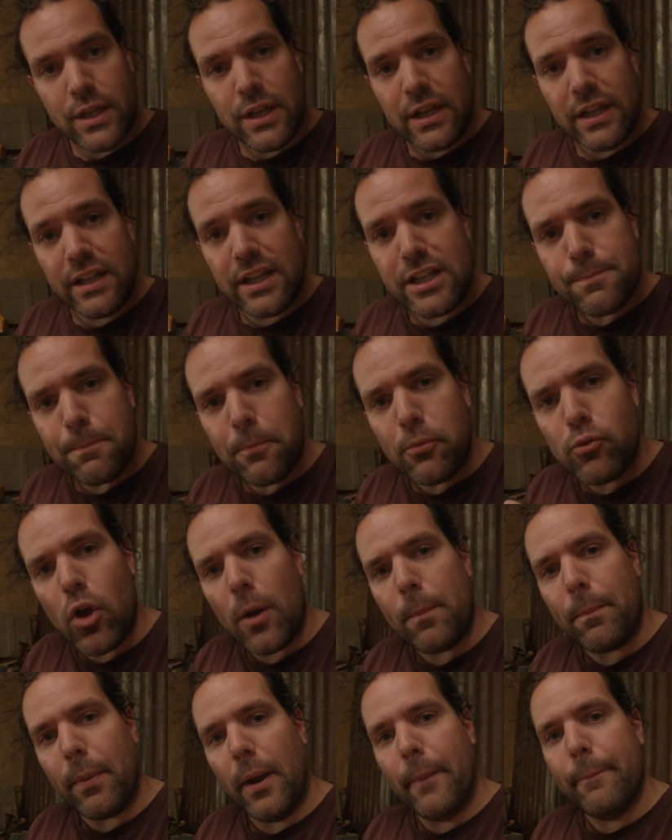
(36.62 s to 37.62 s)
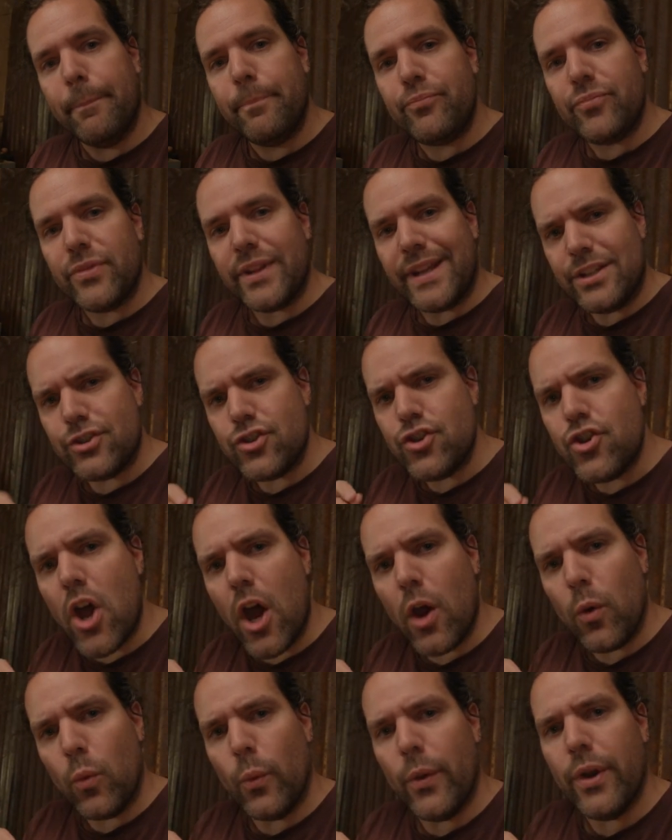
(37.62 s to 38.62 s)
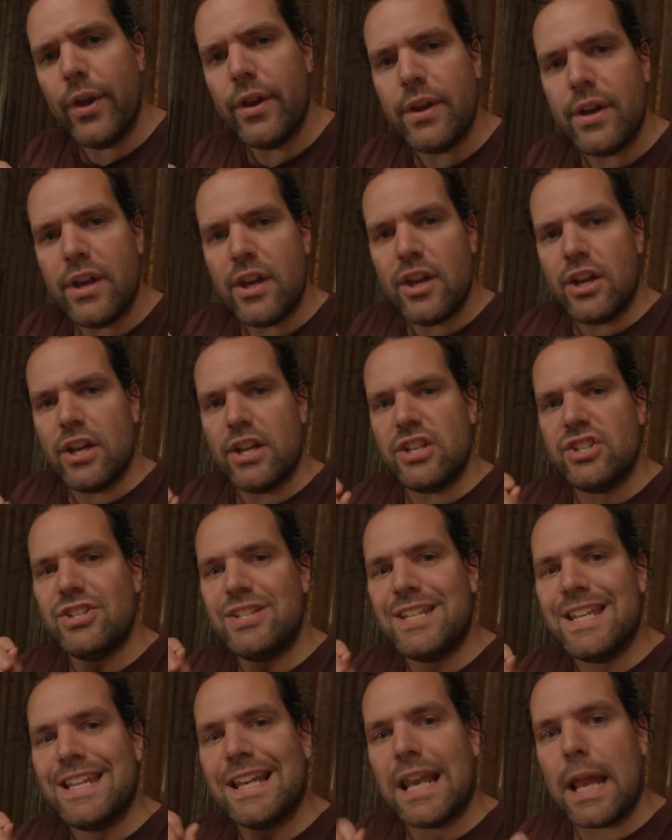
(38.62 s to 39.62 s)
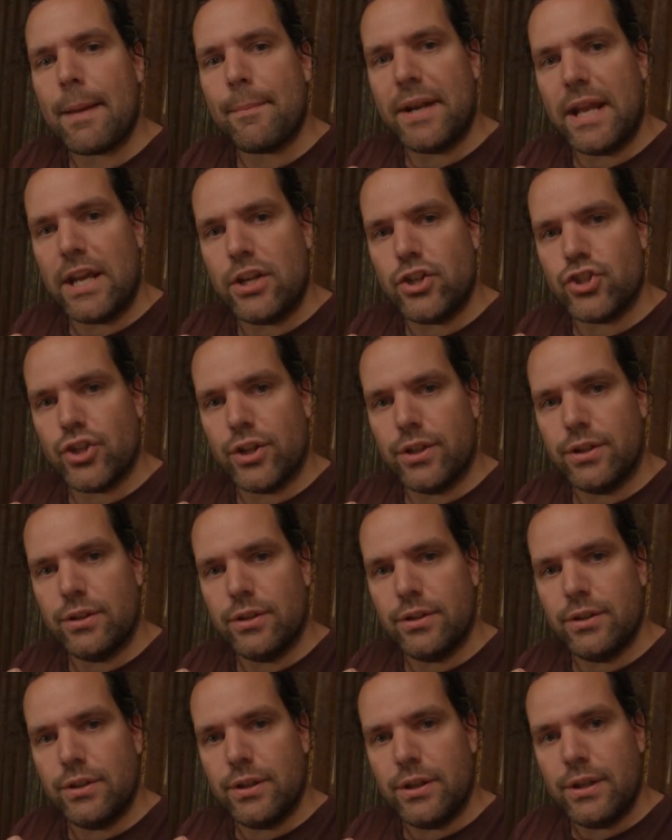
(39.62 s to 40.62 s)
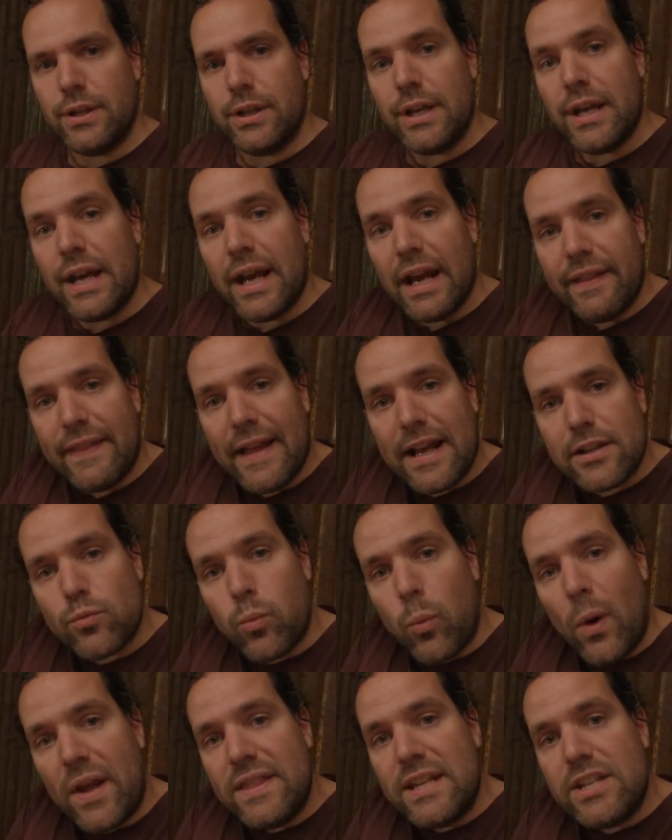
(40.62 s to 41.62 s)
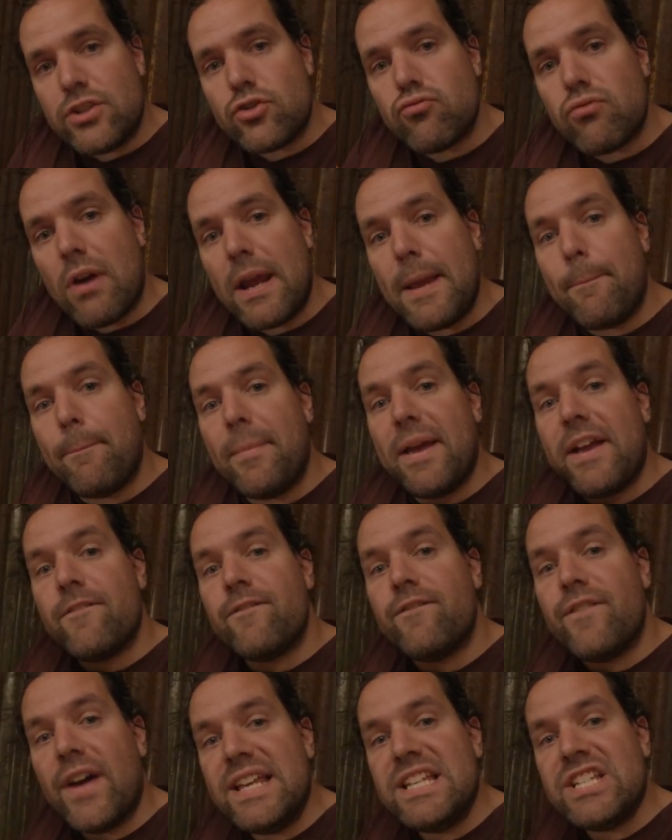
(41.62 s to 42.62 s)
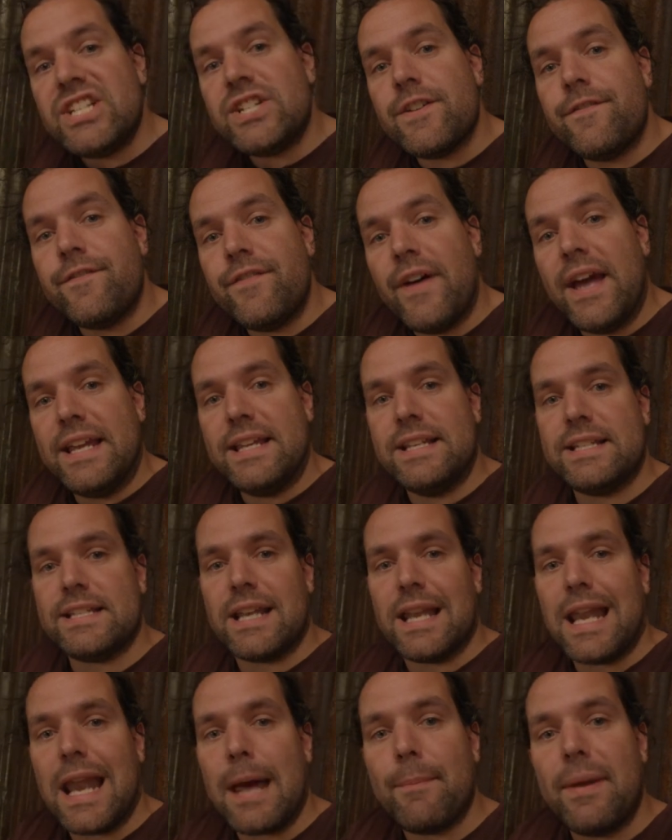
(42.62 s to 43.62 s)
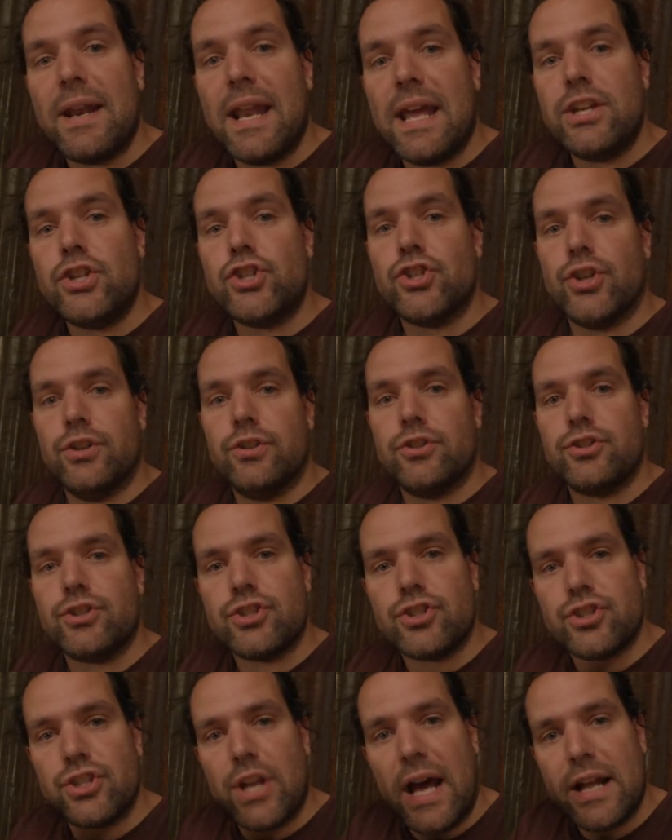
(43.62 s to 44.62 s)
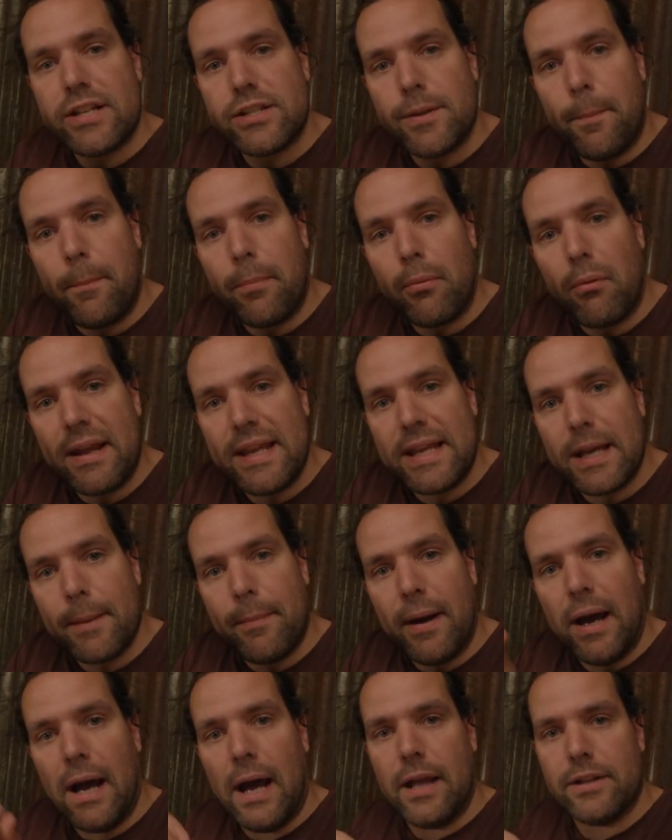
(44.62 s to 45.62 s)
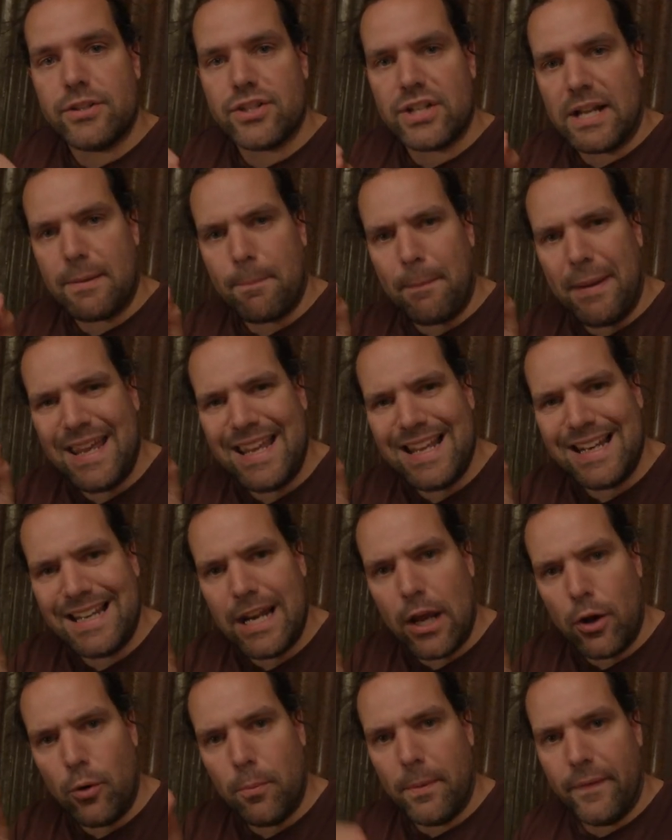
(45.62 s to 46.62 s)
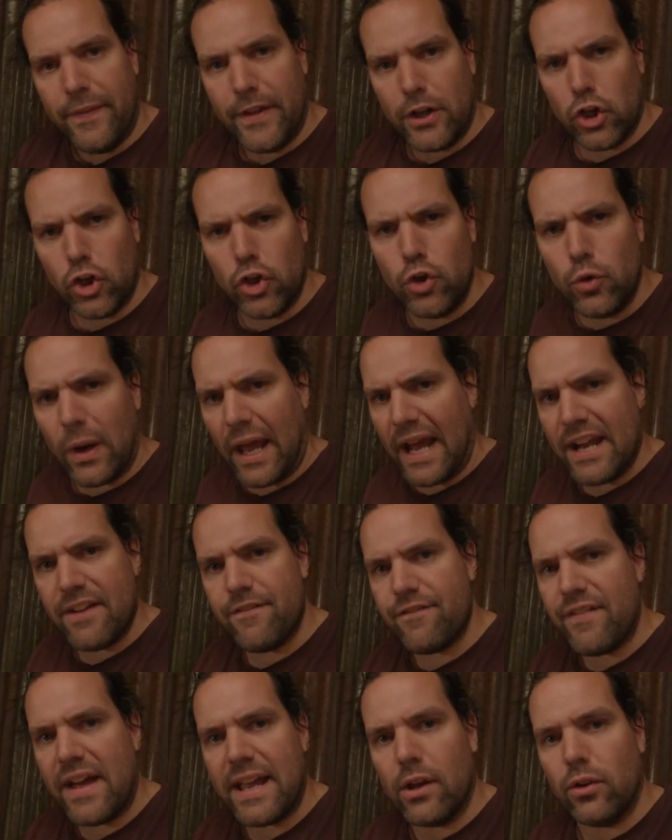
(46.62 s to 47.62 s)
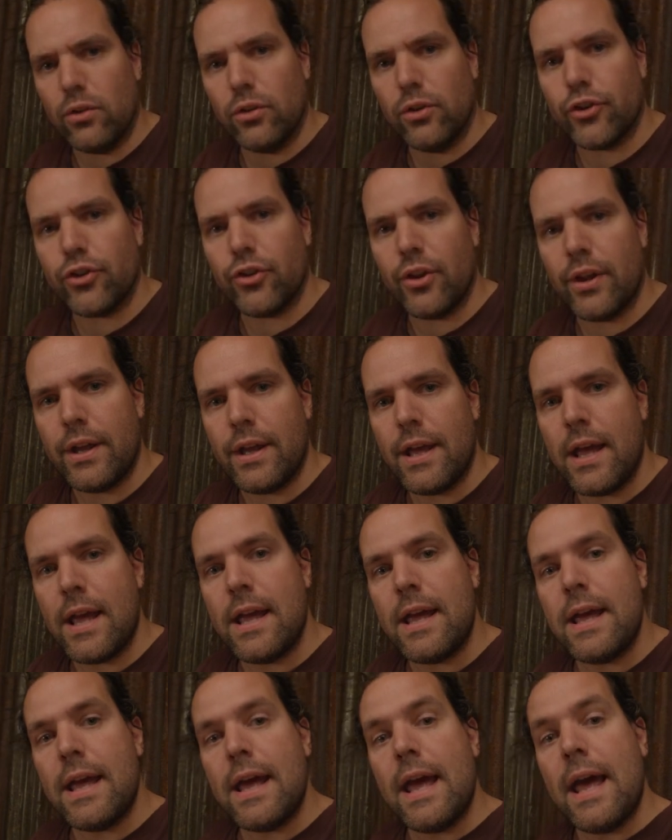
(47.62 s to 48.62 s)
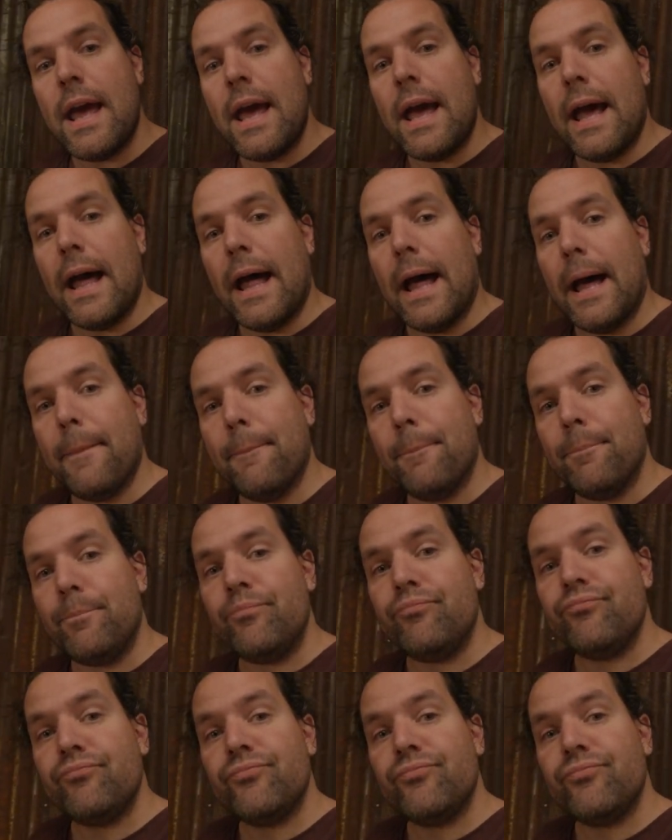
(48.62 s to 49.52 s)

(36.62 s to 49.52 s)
And this problem is known as delamination. And that's when these great big face to face laminations start to break apart, start peeling open. The glue line fails. Um,